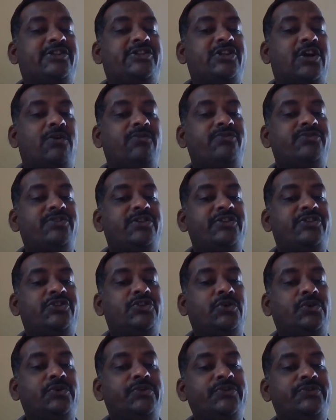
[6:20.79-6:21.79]
Chaucer
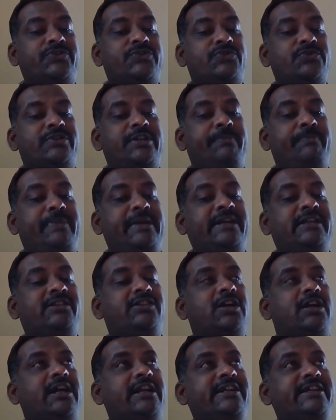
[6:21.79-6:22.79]
chose to depict
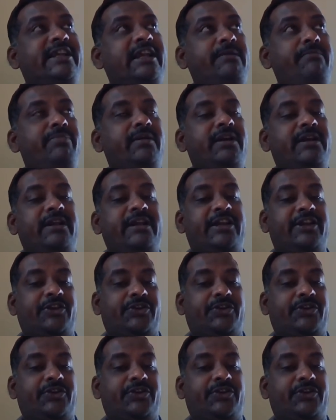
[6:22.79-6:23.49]
the contemporary